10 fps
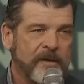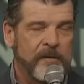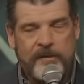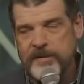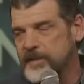
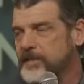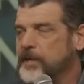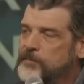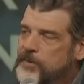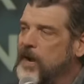Friends, listen,
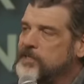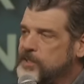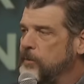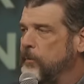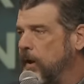if you're actually
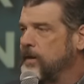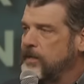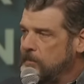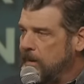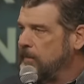going to walk in
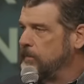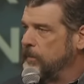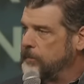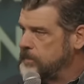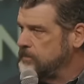the power of the
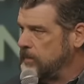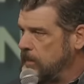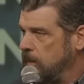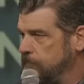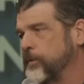Holy Spirit
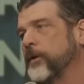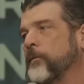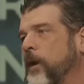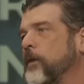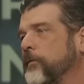and if you're going to
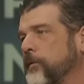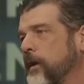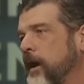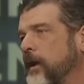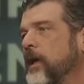walk with
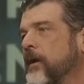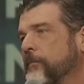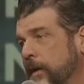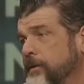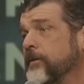God,
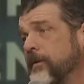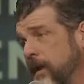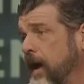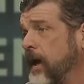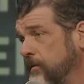man, you're going to
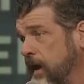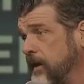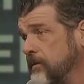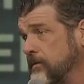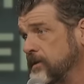have
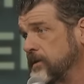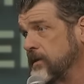haters.